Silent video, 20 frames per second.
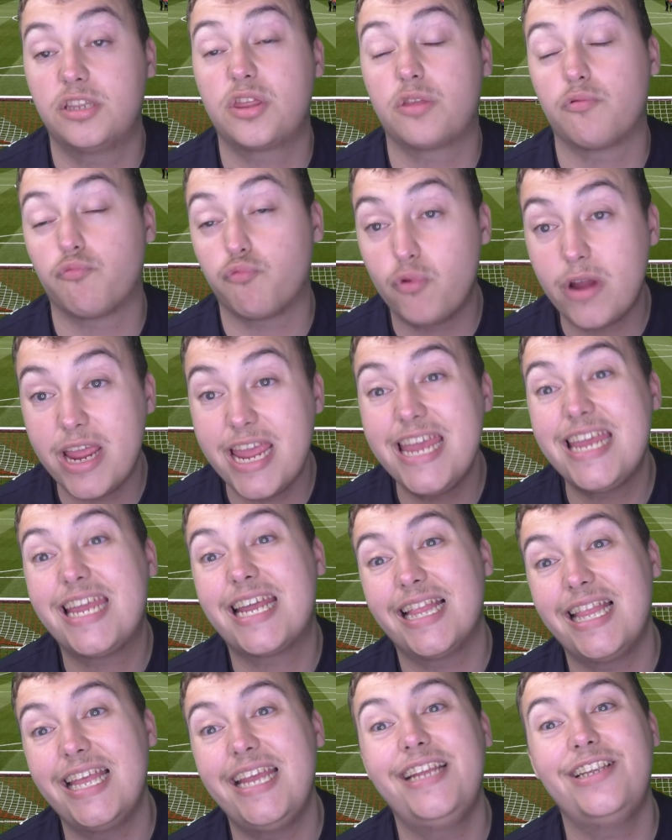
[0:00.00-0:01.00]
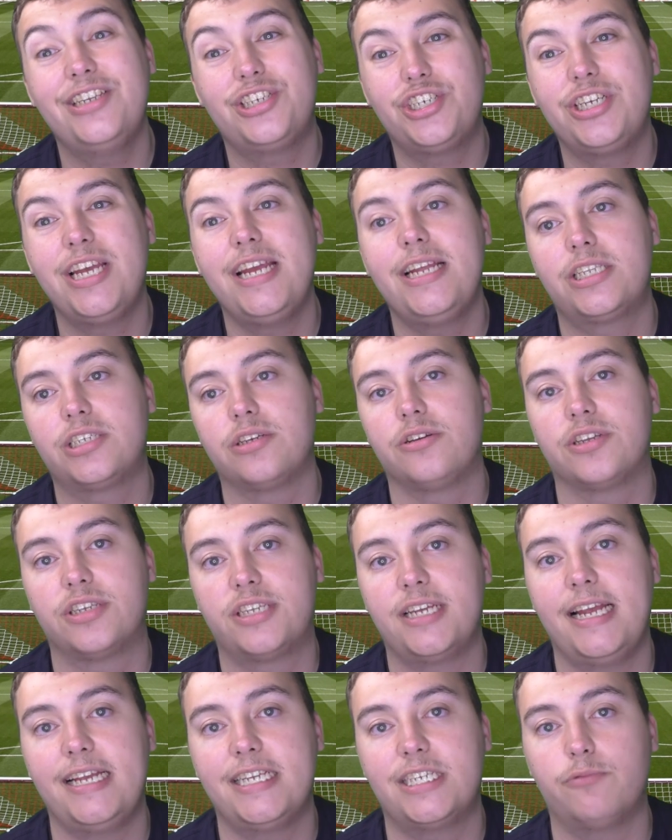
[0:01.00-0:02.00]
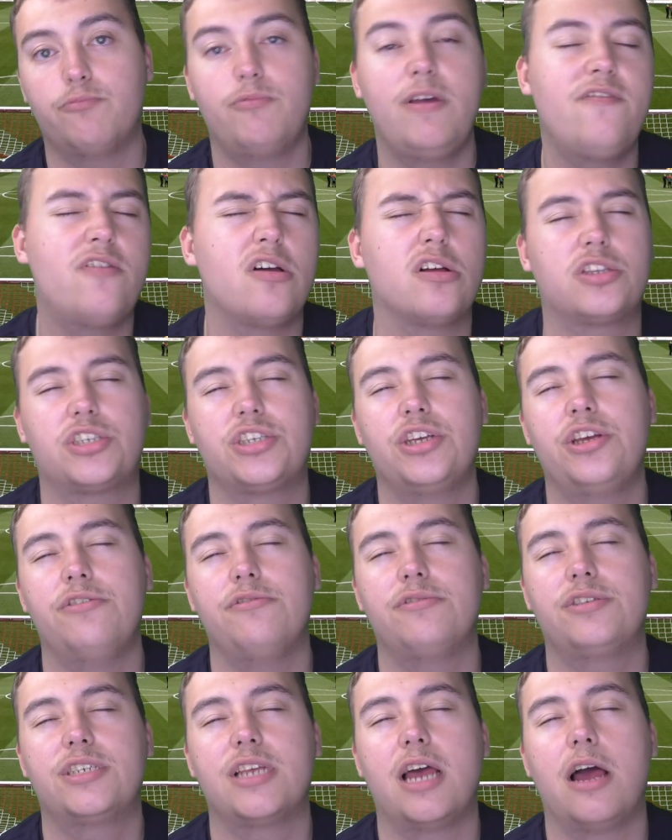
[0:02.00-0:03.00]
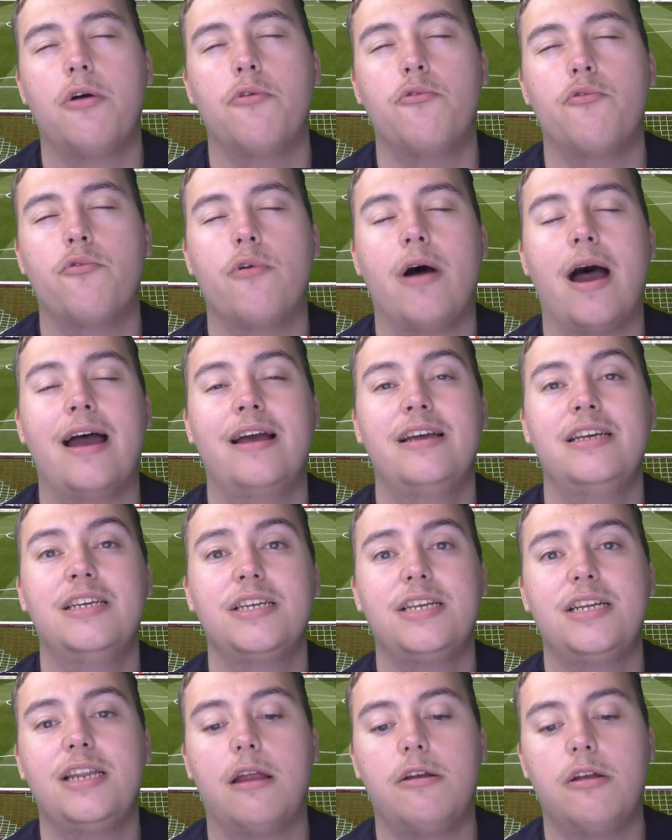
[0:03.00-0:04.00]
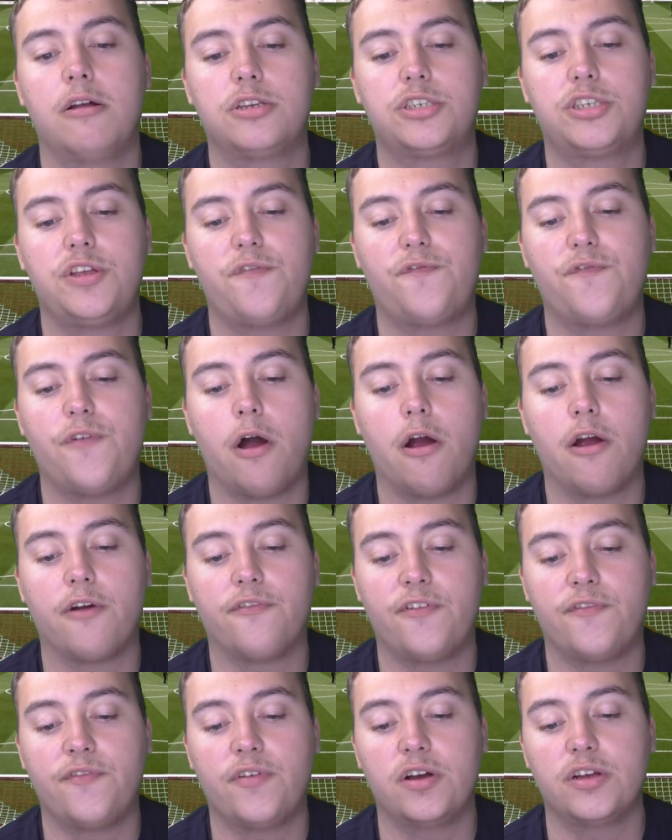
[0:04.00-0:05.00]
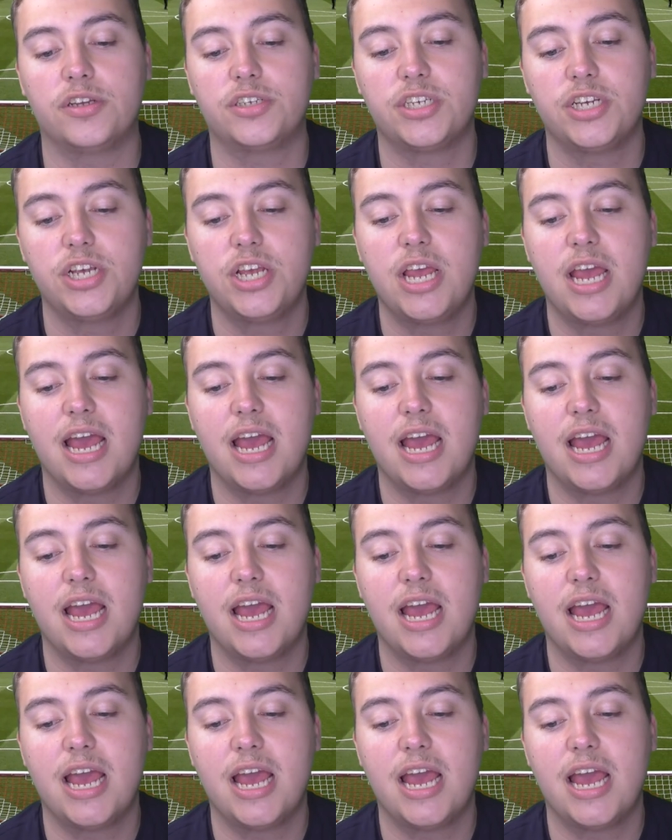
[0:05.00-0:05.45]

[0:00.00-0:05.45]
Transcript: 3 clean sheets all season. We've got 2, so, you know, not too far off of us.